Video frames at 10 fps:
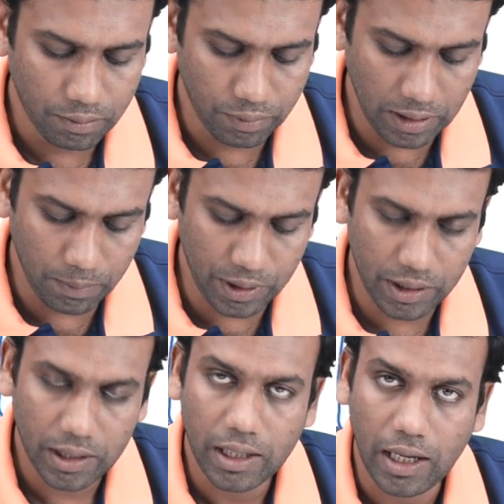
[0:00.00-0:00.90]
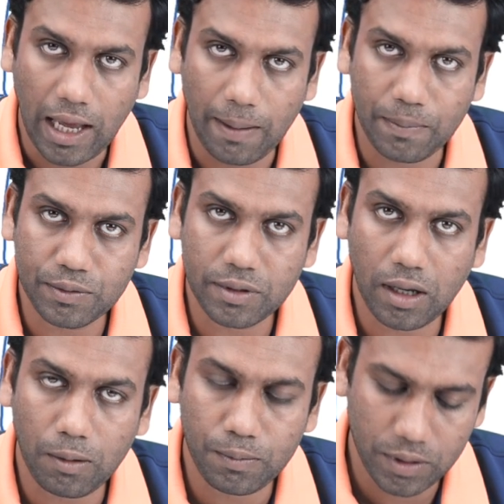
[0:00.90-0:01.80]
will be
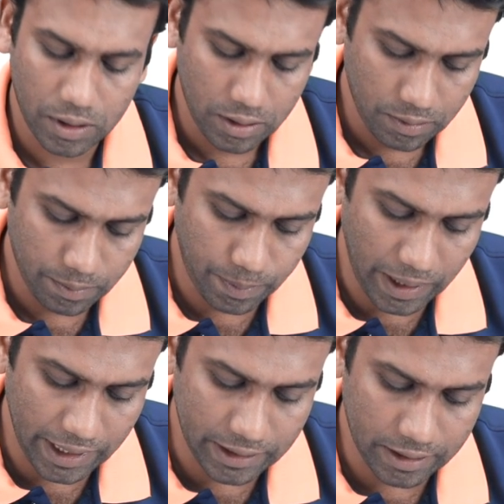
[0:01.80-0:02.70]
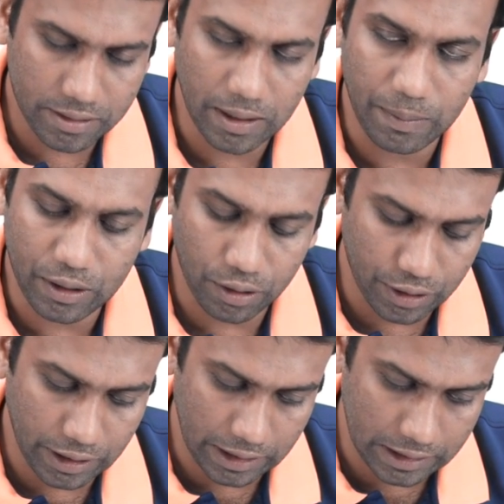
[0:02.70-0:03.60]
absorbed by the
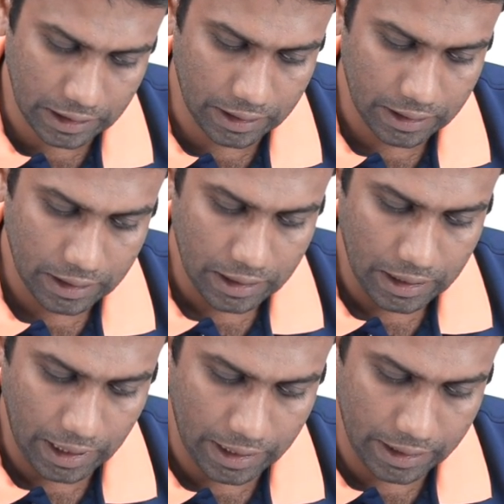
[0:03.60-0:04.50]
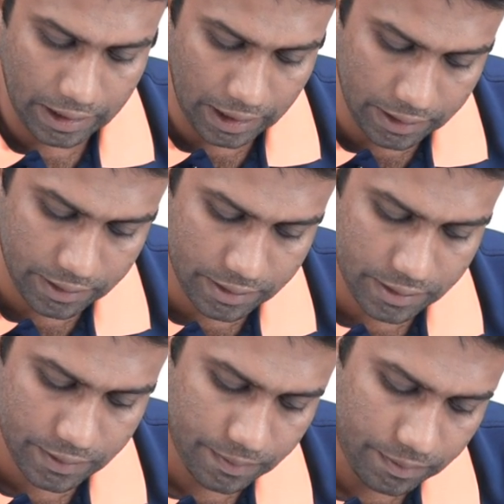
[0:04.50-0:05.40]
semiconductor and
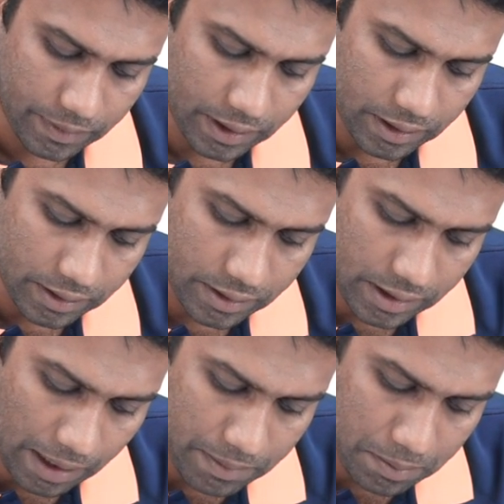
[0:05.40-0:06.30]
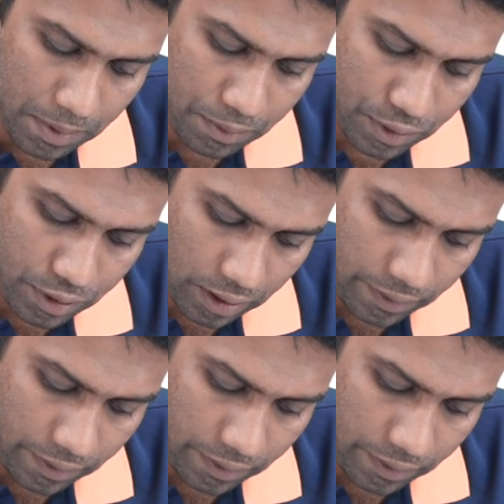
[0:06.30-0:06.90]
hence some amount